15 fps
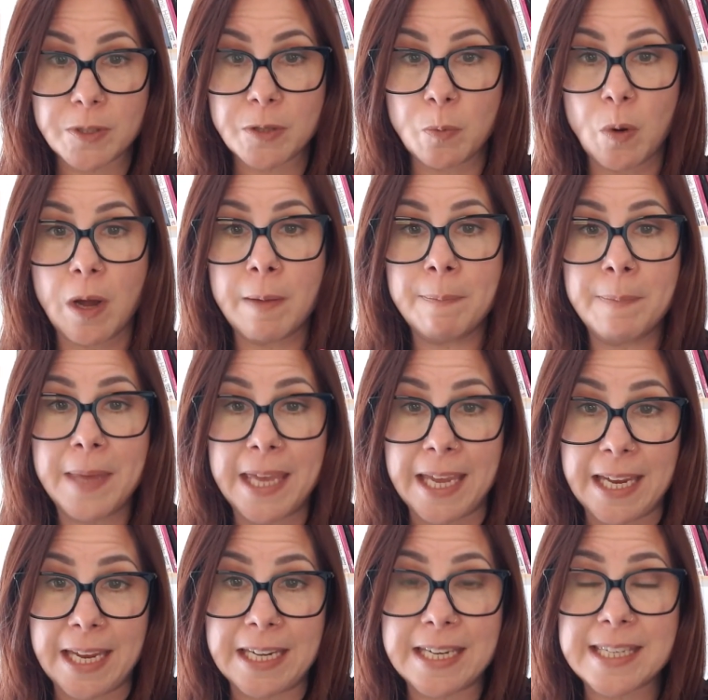So what I
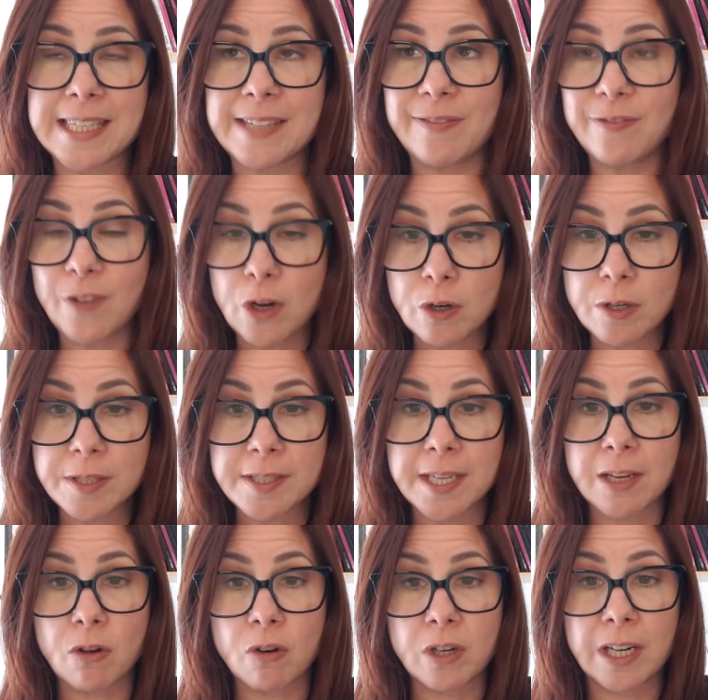mean is
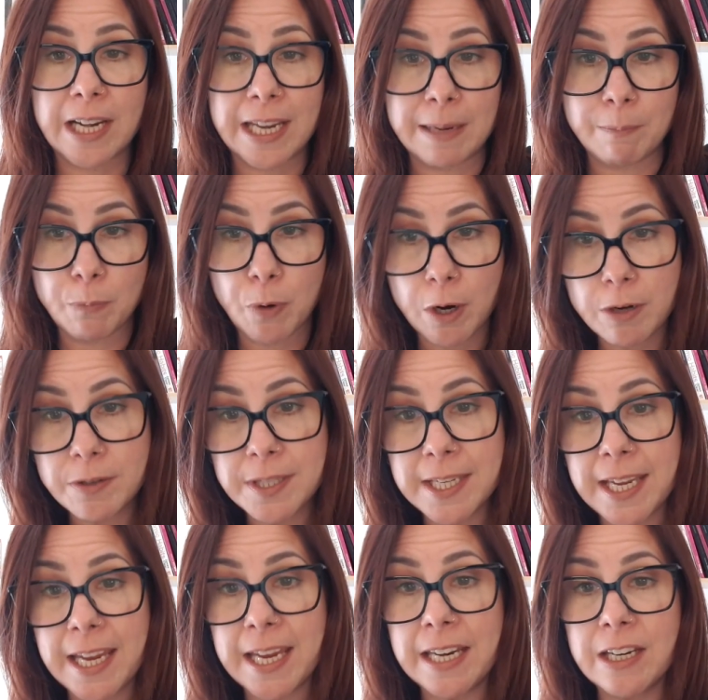focusing on lean
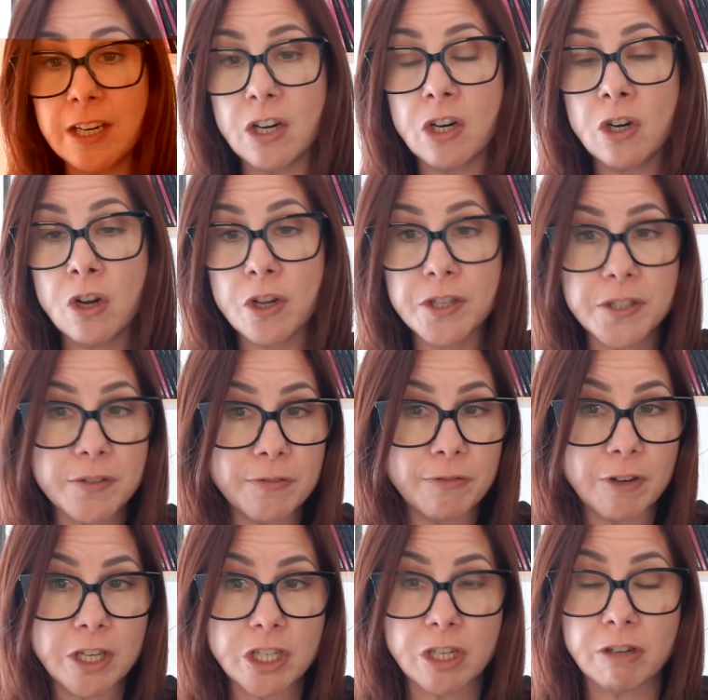protein, lots of
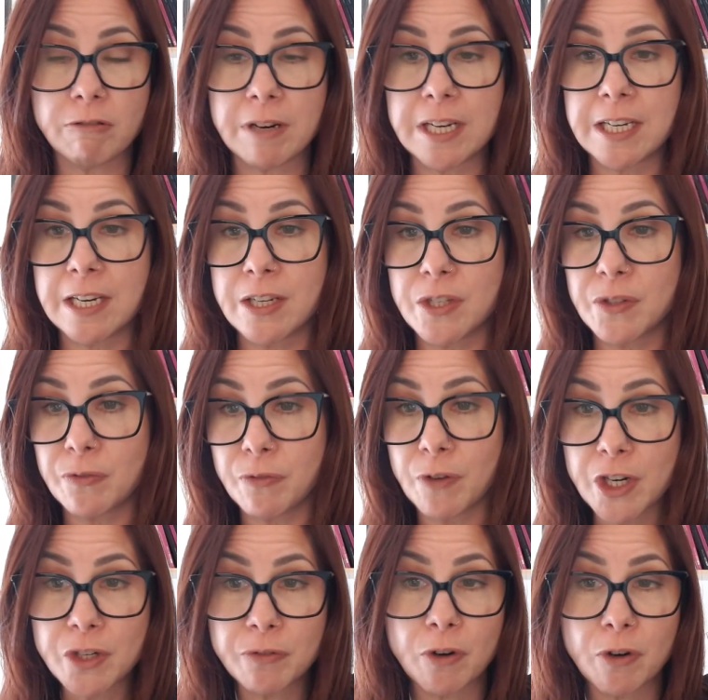fresh ingredients,
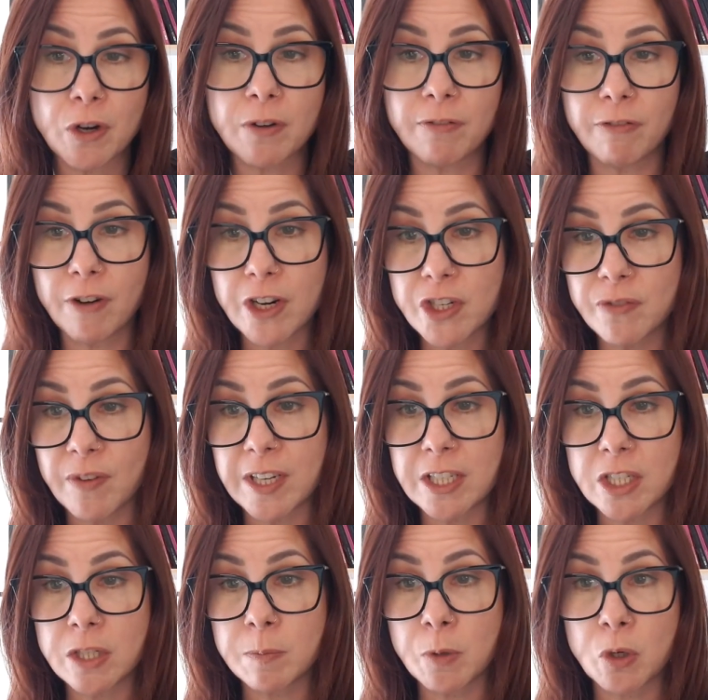fresh fruit, fresh
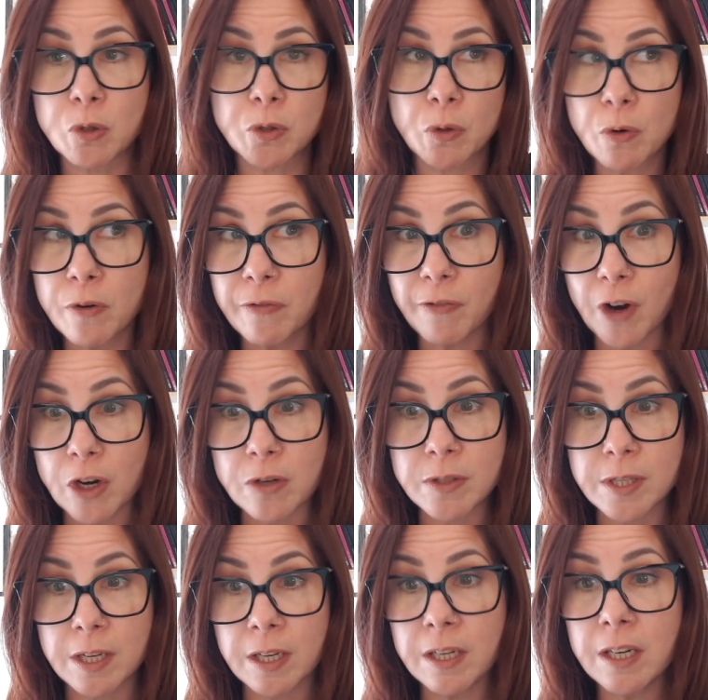vegetables, or
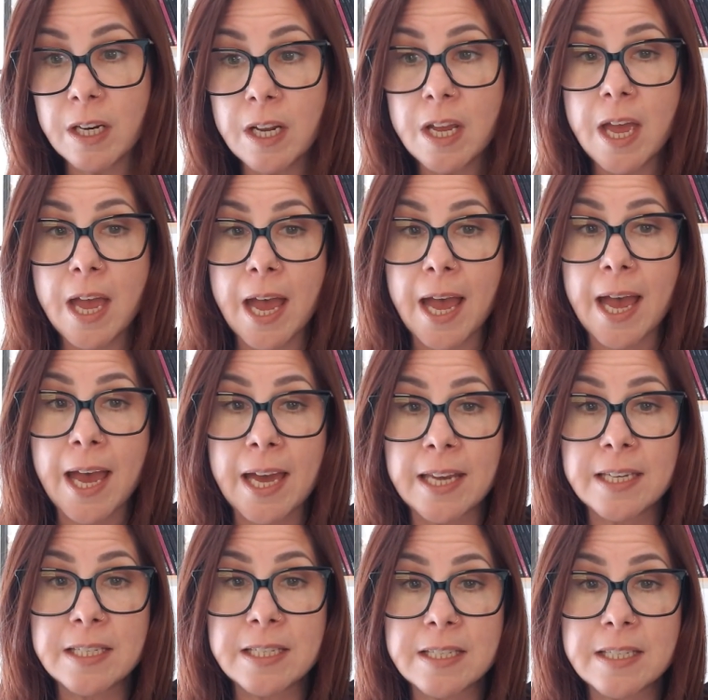frozen,
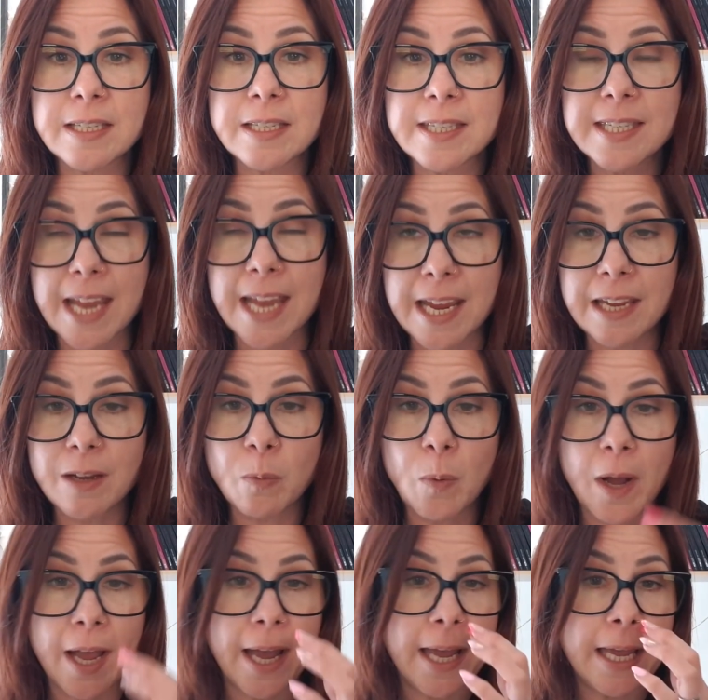and staying
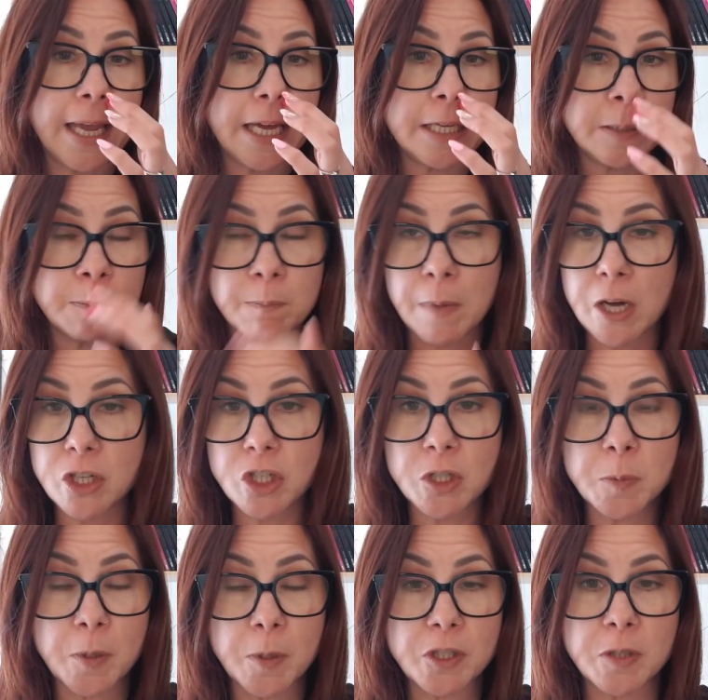away as much
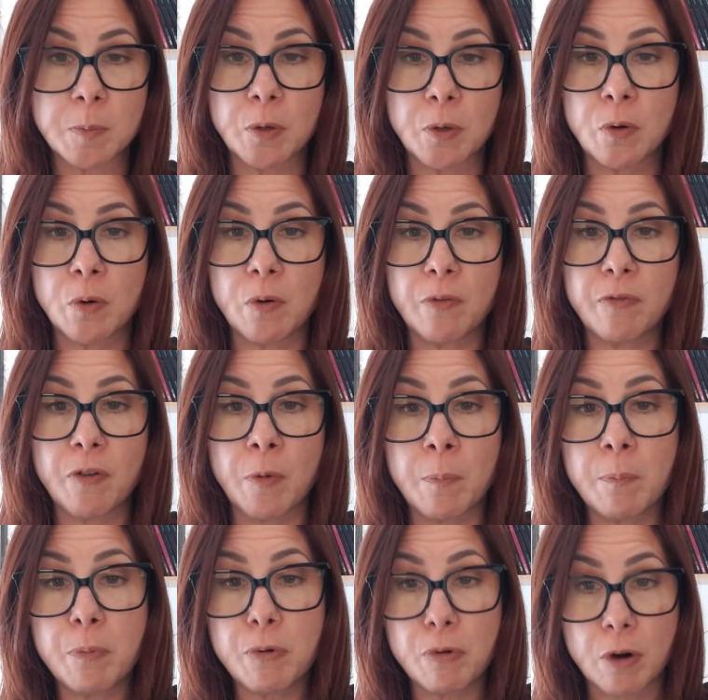as possible
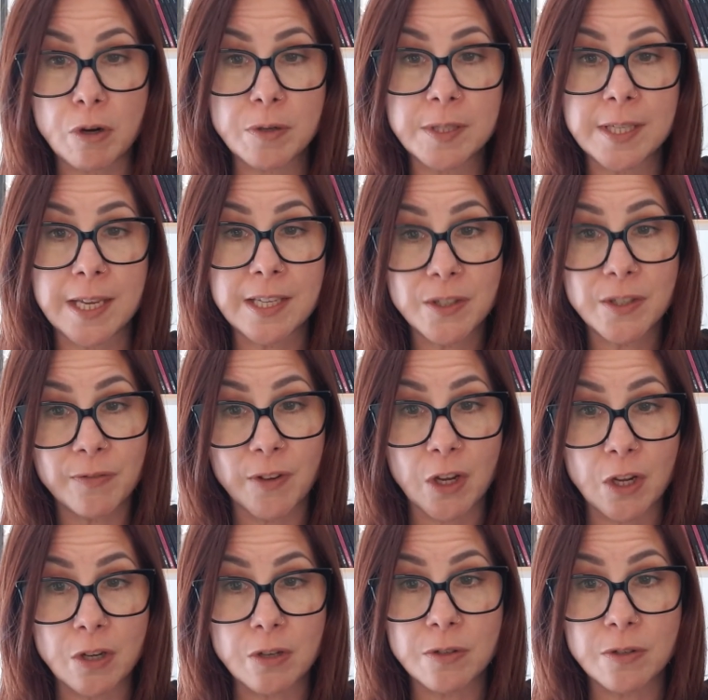from processed
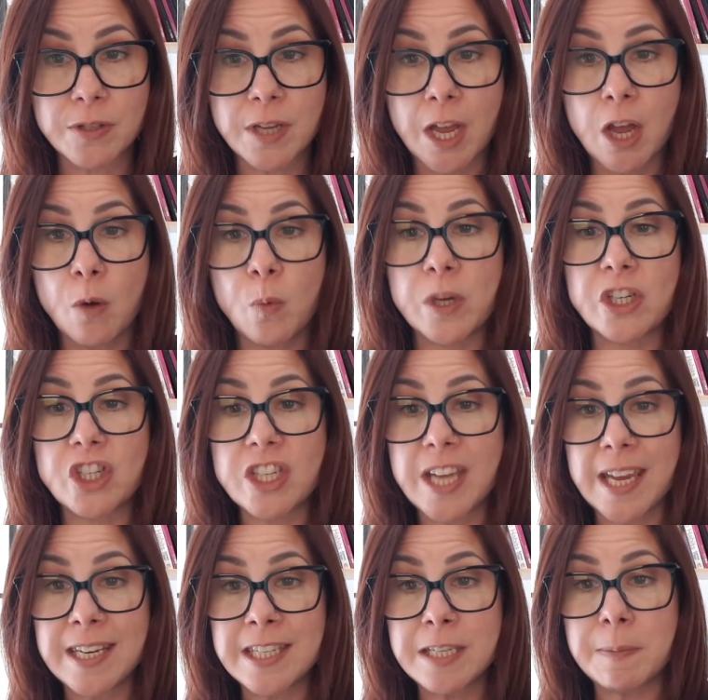foods, which
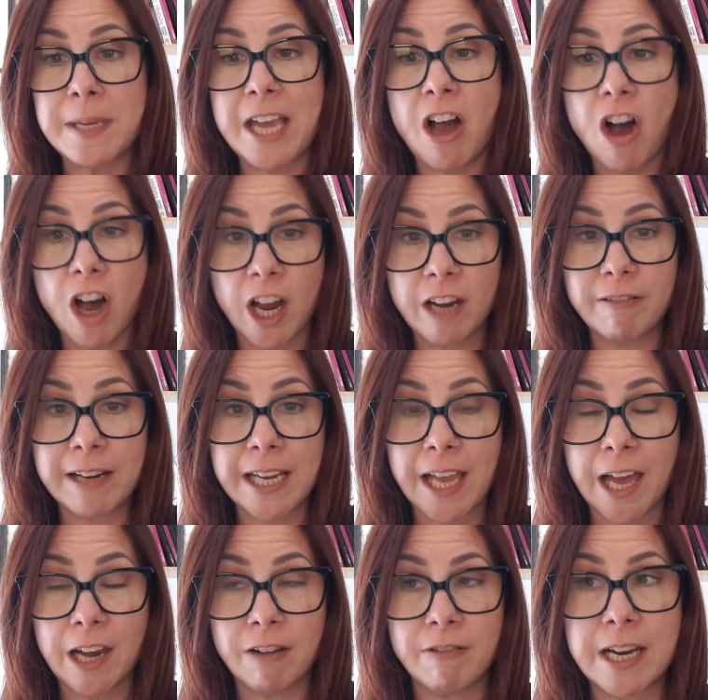tend to be higher in
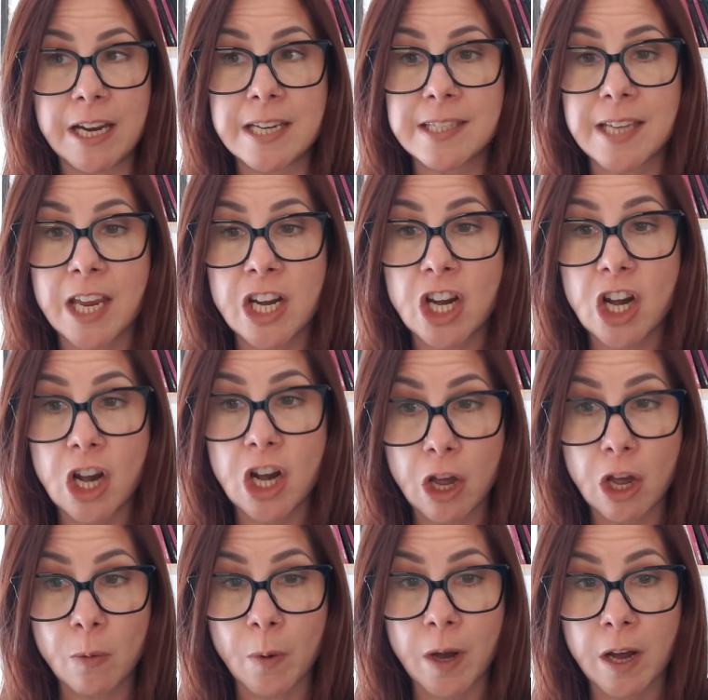calories and
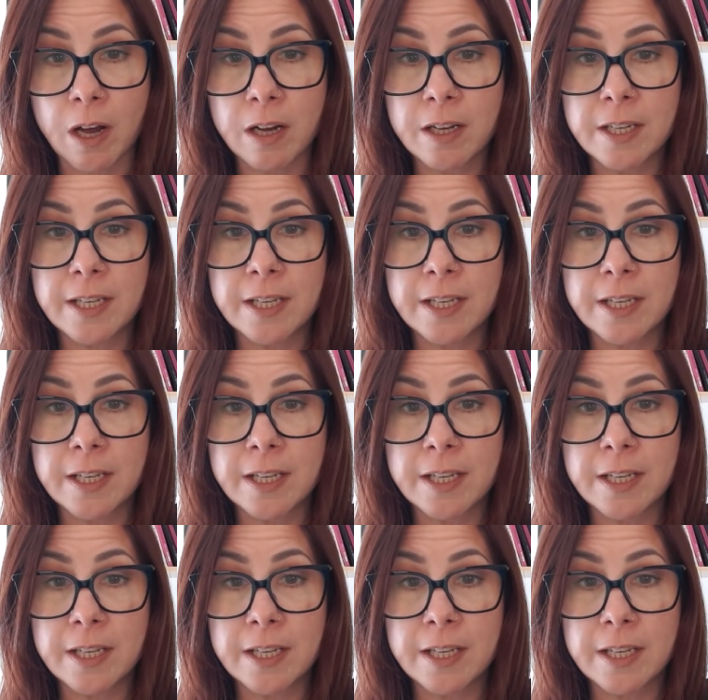lower